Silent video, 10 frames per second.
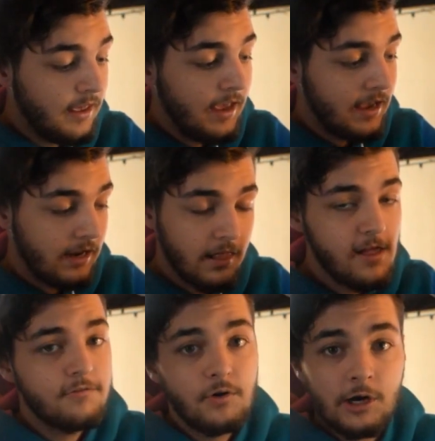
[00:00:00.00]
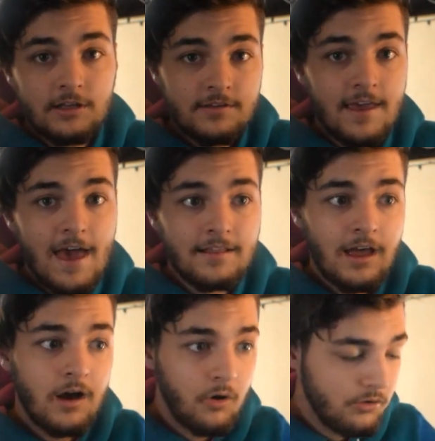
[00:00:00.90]
And I love wearing this hat,
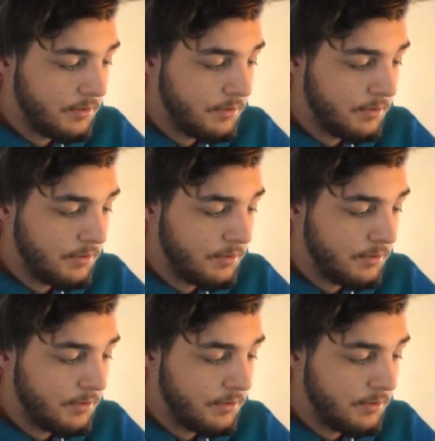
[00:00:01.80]
not only